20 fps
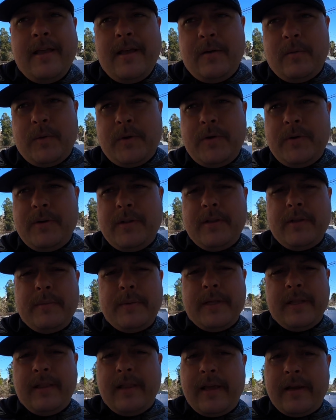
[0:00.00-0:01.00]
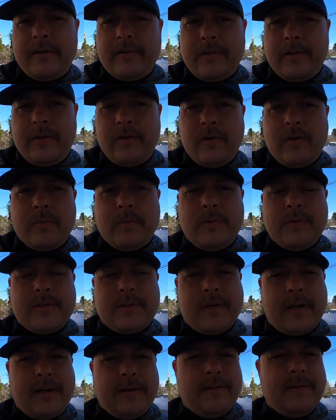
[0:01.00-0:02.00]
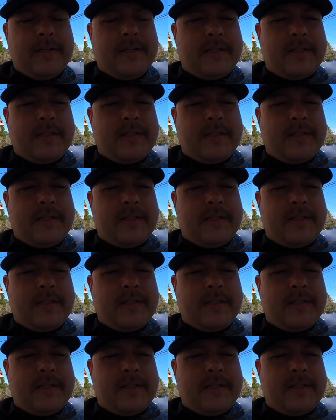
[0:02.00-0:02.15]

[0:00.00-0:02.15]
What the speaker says: We're going a little bit later than normal, so I don't